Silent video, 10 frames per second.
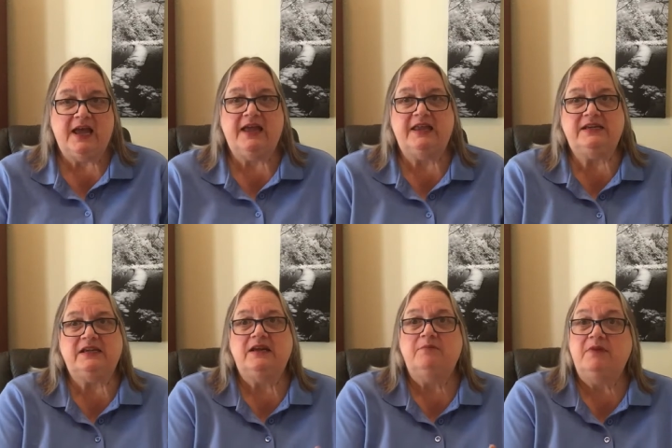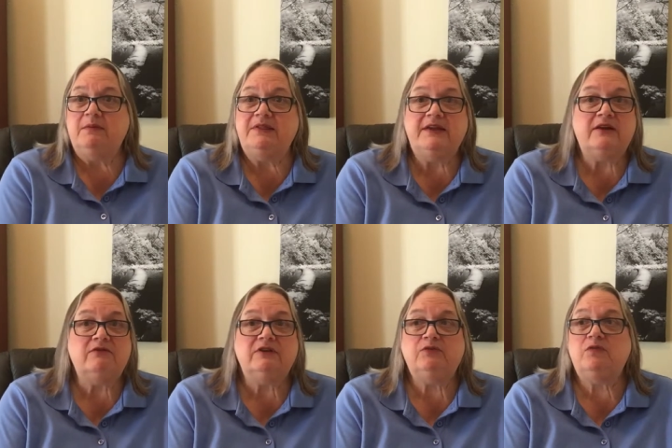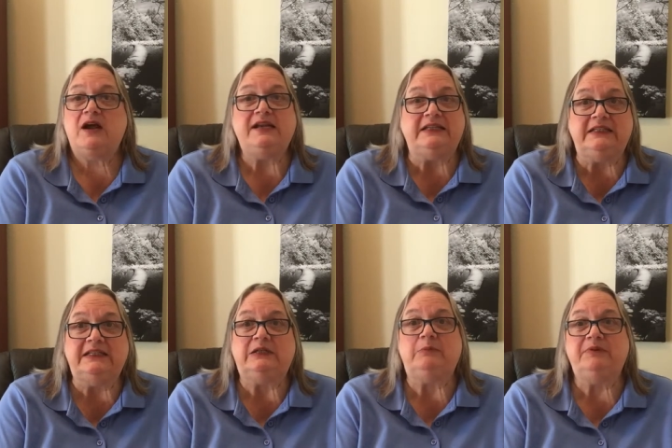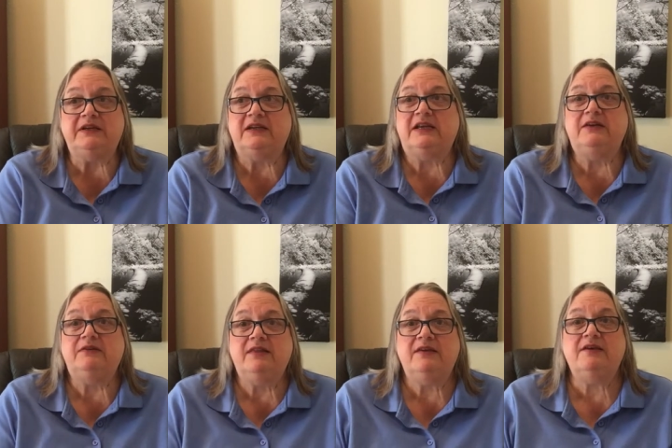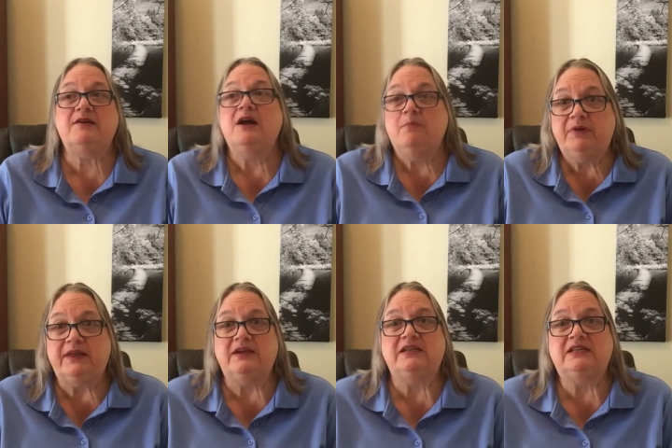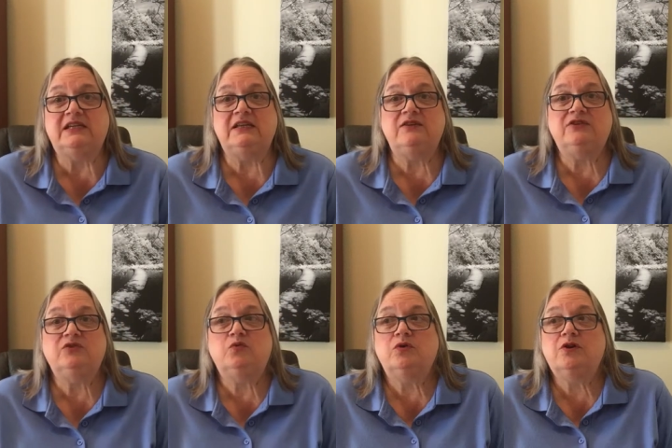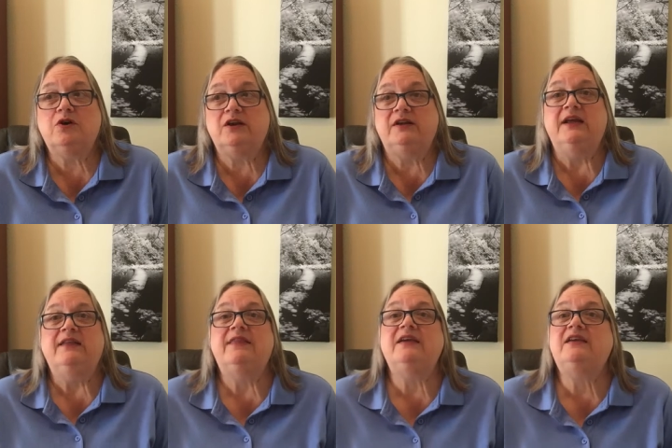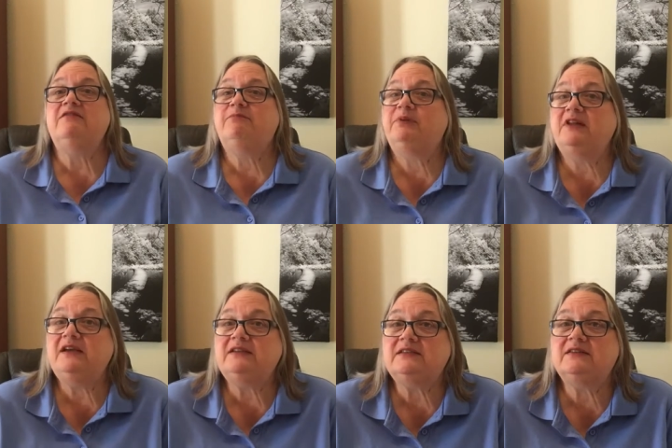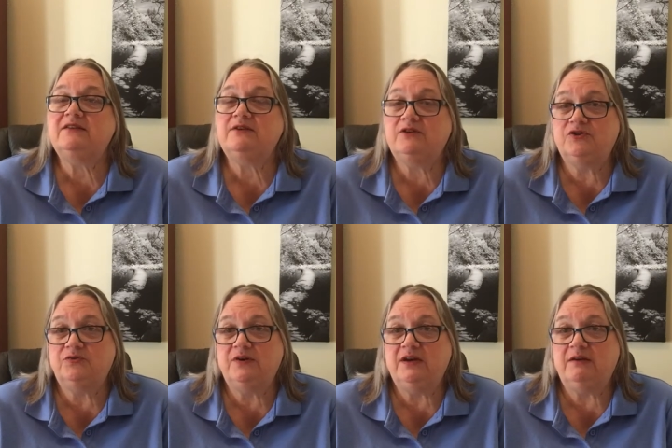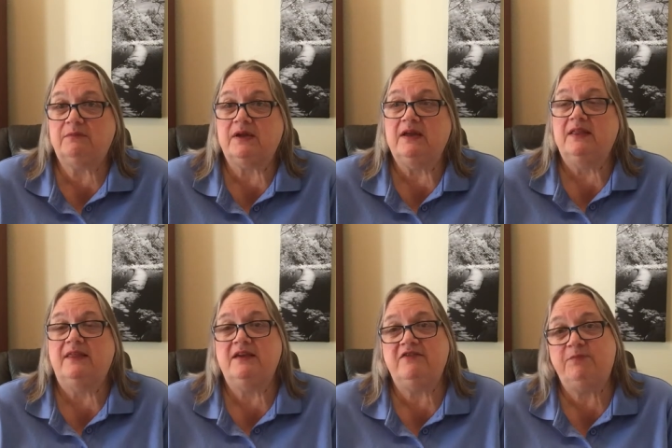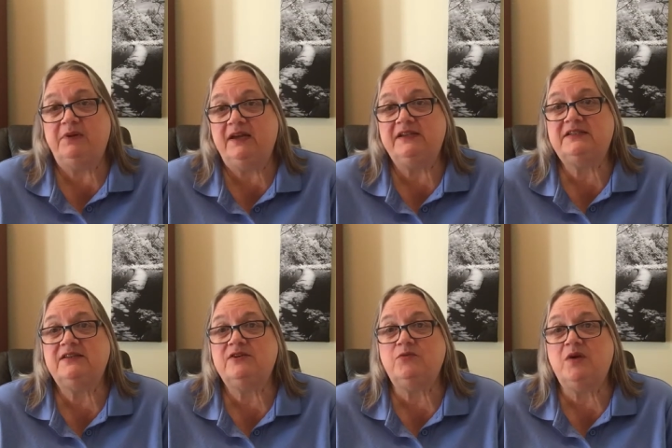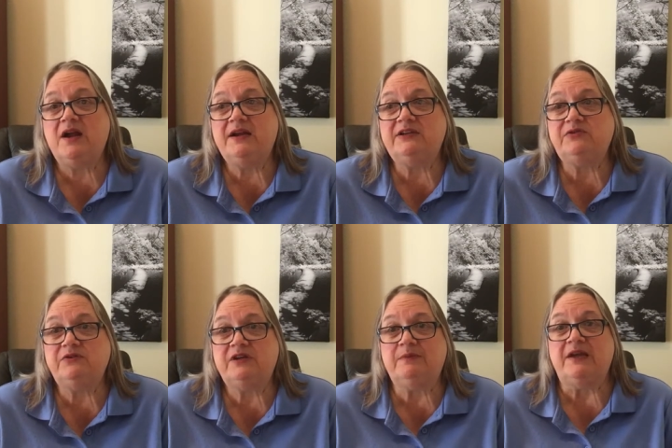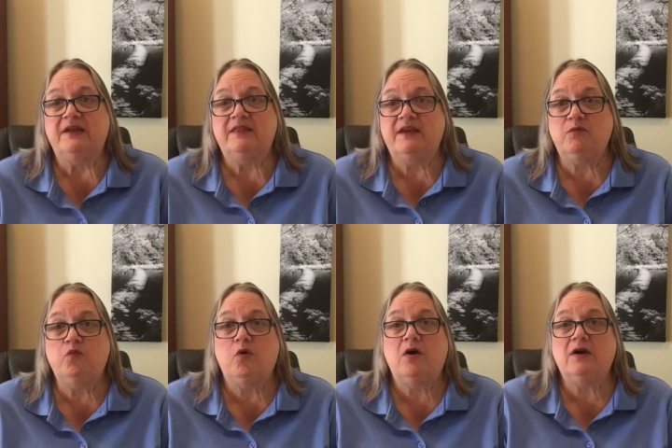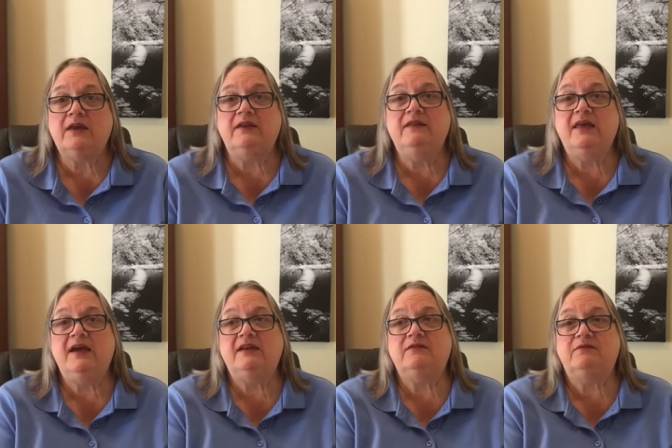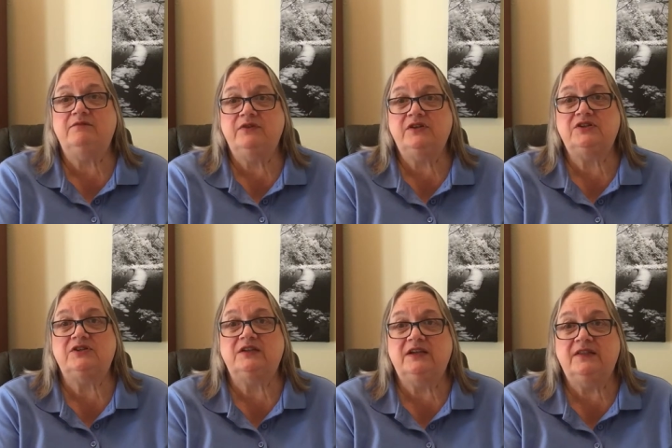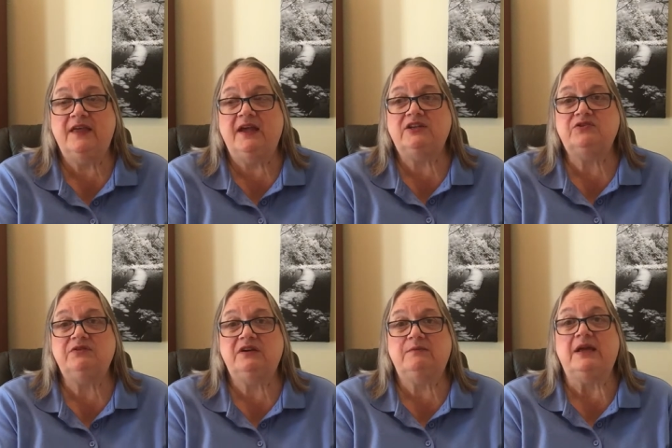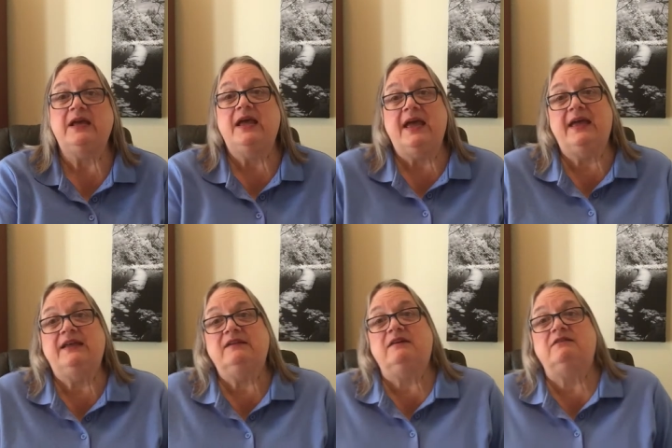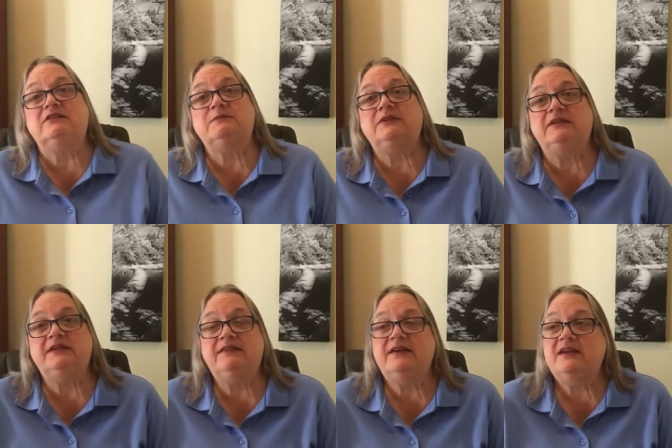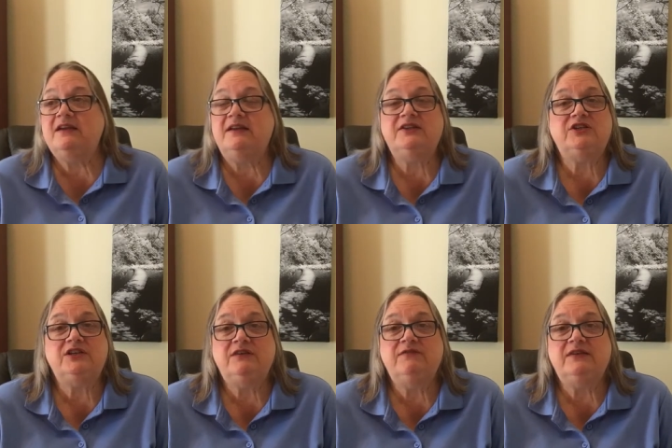and maybe they only write a little bit here and there, but they continue to work on it. They give place to their dream. They give place to their writing dream. They walk in that vision, in that dream, and ultimately they achieve